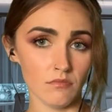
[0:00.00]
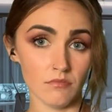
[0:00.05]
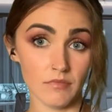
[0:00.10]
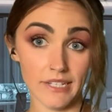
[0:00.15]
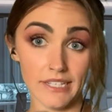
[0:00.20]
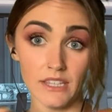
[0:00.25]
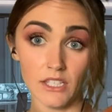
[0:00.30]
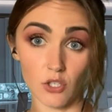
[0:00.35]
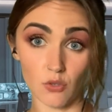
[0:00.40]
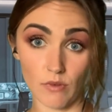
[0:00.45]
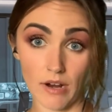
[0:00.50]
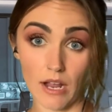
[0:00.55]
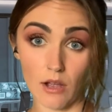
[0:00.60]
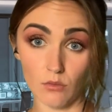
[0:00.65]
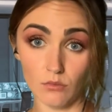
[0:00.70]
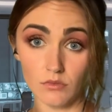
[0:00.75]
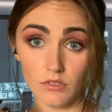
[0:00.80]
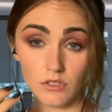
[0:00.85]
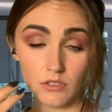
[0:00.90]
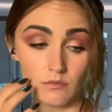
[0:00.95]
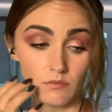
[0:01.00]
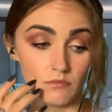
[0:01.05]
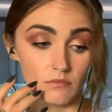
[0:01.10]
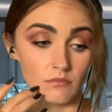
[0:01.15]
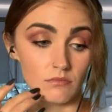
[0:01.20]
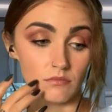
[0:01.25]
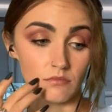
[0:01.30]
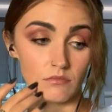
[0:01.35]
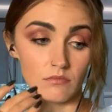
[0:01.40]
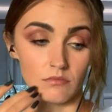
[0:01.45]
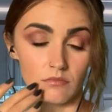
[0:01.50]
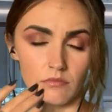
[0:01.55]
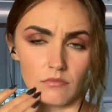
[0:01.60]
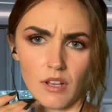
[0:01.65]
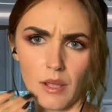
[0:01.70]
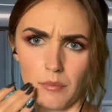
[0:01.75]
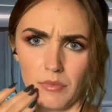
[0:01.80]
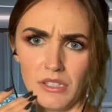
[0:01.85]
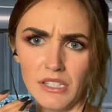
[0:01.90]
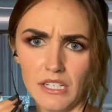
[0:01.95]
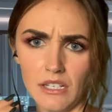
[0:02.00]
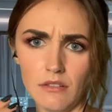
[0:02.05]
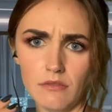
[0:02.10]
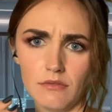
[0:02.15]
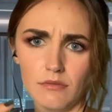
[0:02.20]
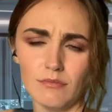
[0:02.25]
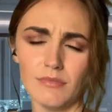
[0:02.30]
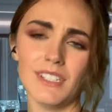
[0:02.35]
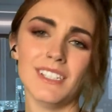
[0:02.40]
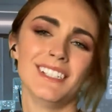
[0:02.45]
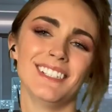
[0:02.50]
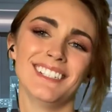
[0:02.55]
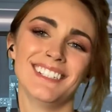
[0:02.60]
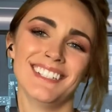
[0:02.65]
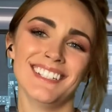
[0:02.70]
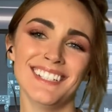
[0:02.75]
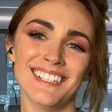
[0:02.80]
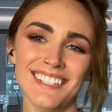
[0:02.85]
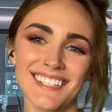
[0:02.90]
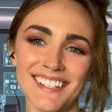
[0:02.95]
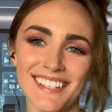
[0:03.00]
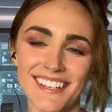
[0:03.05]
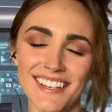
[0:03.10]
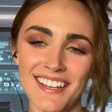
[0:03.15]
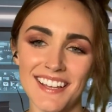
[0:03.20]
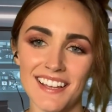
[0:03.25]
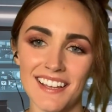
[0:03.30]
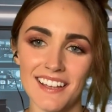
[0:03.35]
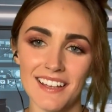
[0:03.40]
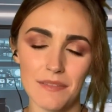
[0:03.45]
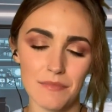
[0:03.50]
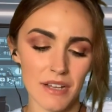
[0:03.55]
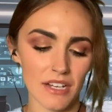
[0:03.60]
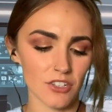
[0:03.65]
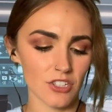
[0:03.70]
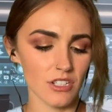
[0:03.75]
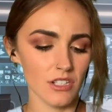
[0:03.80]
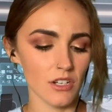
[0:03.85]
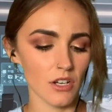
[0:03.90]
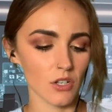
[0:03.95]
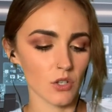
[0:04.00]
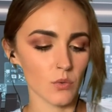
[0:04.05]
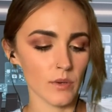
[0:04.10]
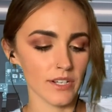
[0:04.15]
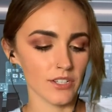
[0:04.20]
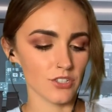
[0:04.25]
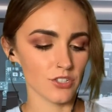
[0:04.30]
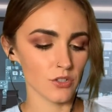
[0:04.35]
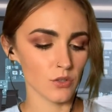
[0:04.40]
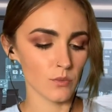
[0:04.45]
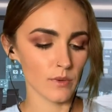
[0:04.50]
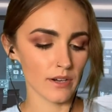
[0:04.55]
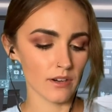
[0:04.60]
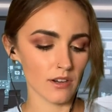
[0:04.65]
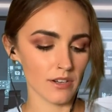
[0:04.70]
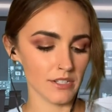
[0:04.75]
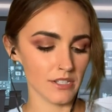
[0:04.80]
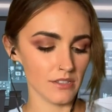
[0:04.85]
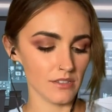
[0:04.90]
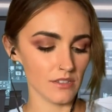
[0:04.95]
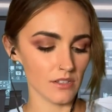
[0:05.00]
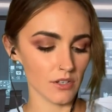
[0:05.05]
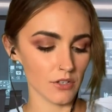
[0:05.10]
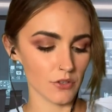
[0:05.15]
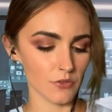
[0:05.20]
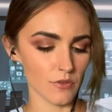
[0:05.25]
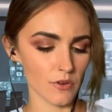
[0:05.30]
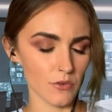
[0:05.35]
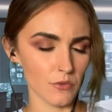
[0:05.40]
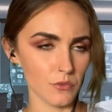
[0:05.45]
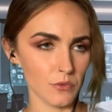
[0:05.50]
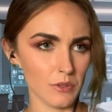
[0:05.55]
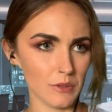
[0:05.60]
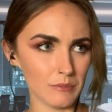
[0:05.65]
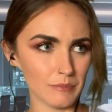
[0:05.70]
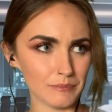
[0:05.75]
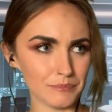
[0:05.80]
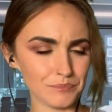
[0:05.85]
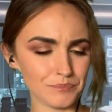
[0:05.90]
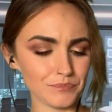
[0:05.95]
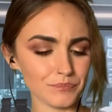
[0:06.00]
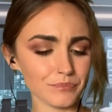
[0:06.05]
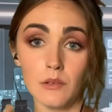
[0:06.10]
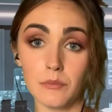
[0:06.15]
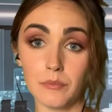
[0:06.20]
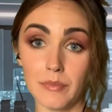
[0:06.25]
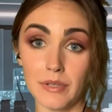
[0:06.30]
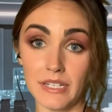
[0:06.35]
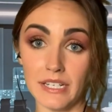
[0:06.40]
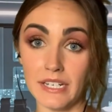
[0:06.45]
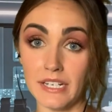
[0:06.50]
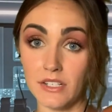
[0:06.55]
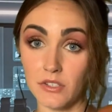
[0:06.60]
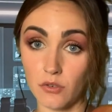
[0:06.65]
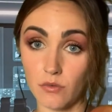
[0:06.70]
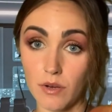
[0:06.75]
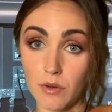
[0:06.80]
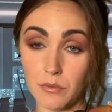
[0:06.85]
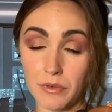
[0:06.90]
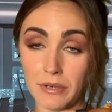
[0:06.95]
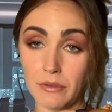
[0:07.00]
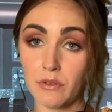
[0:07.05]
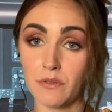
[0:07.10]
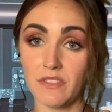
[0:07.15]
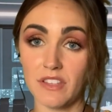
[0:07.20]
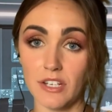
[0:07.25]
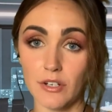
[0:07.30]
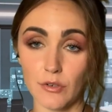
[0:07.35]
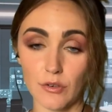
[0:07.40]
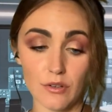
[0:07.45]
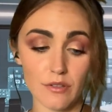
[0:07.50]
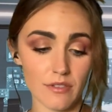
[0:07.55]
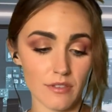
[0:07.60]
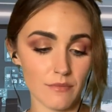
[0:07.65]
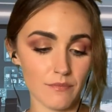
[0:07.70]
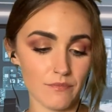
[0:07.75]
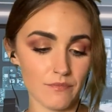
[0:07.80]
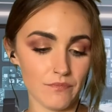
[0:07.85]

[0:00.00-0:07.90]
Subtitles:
in the ground, I believe. I'm actually not quite sure where onions are grown, but it is grown out of the earth.